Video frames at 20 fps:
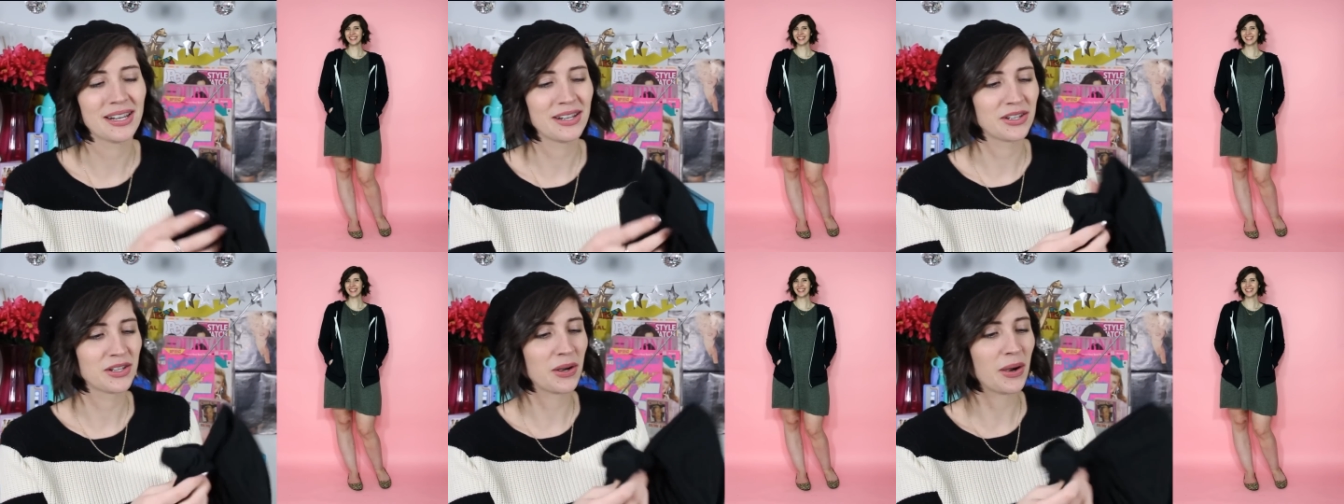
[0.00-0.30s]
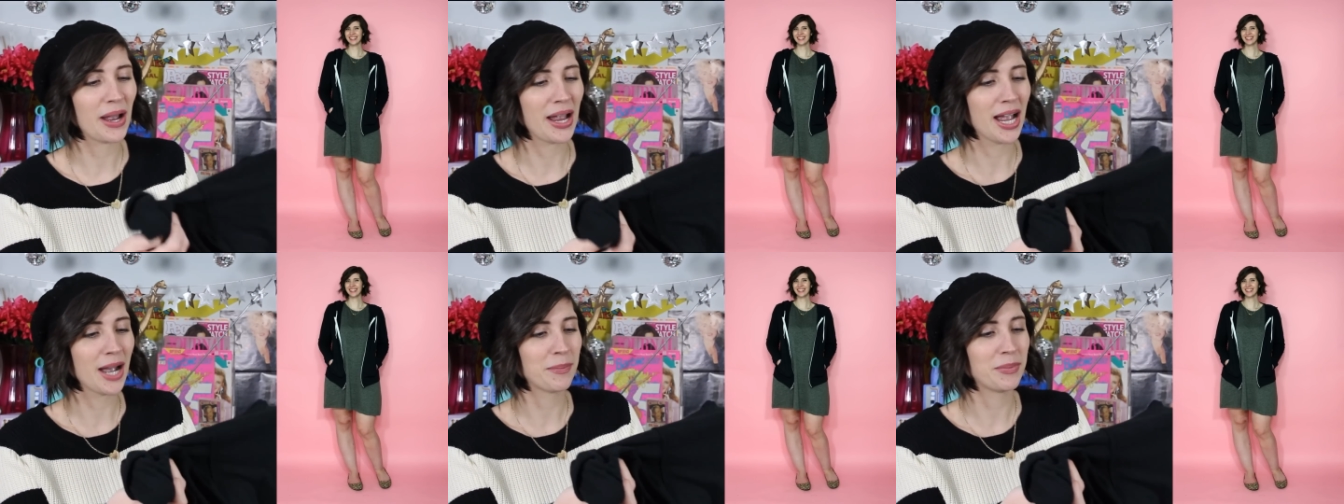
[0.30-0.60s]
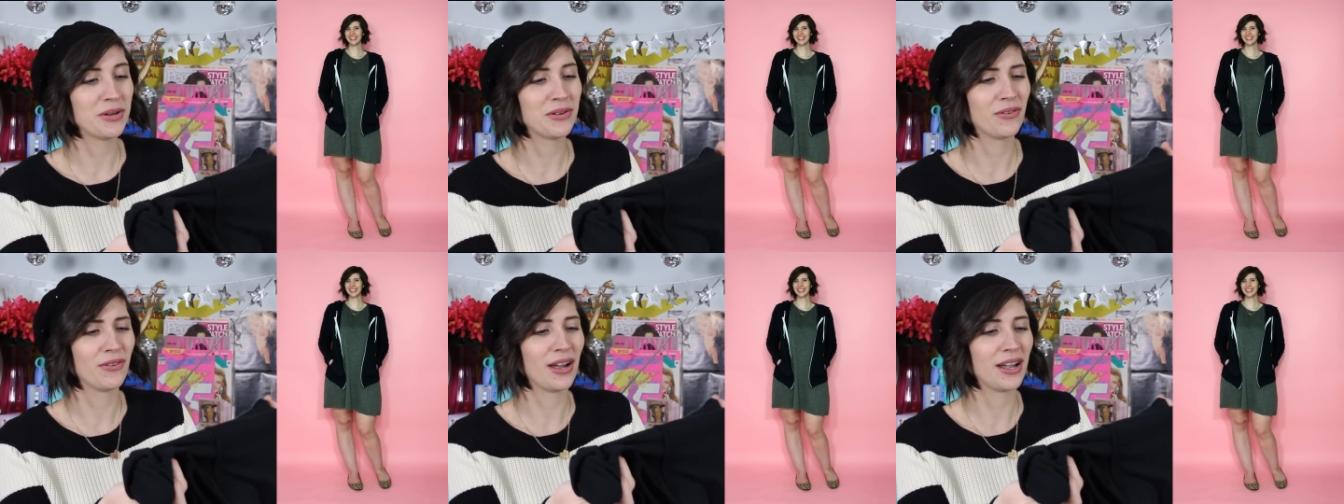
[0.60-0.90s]
And so I
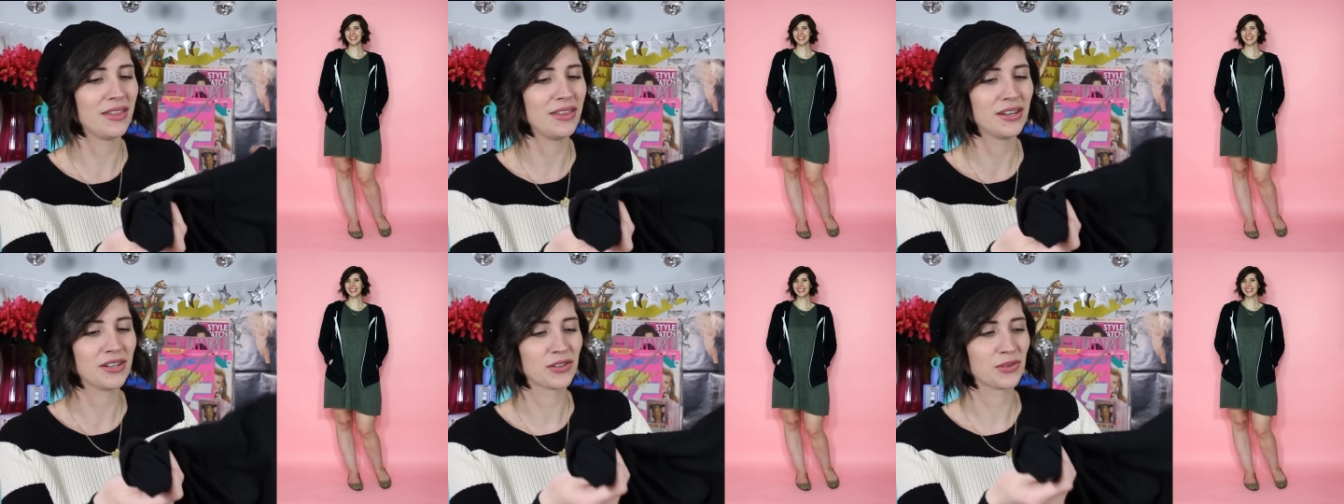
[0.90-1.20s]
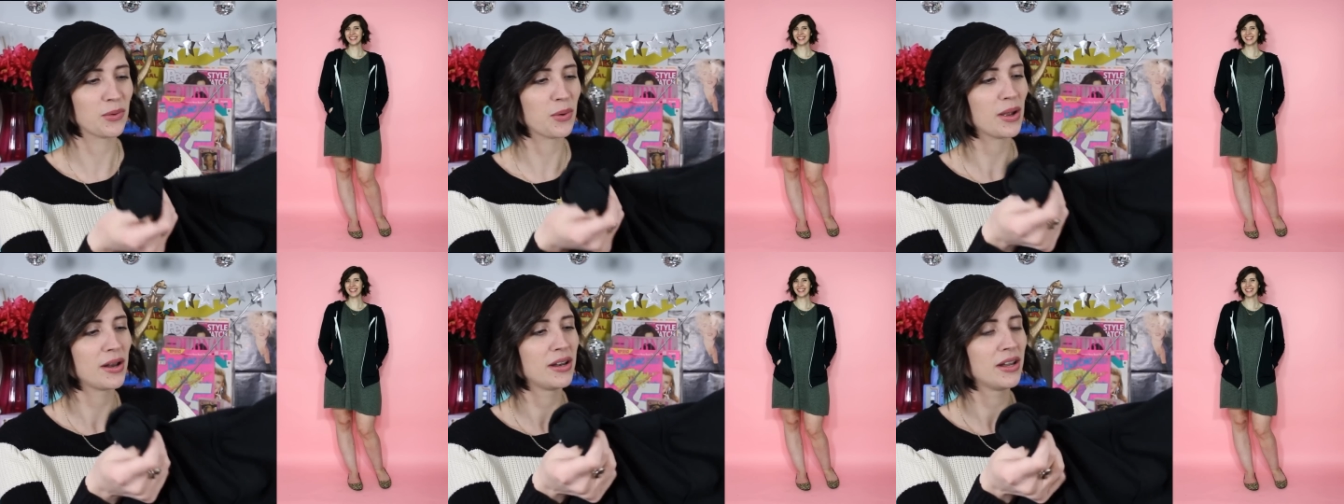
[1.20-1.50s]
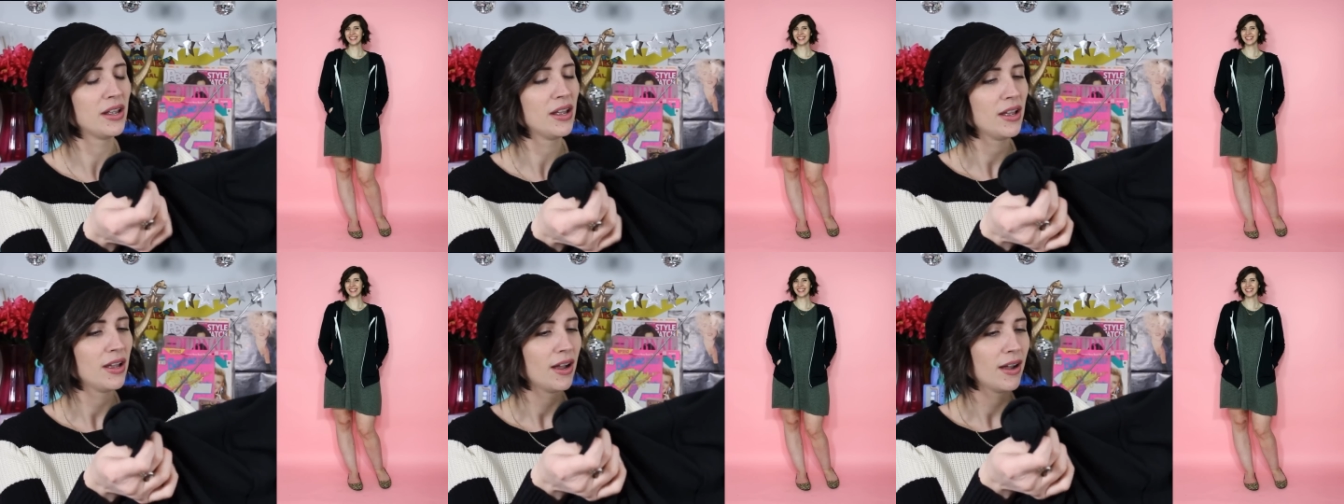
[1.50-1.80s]
happened to find this one.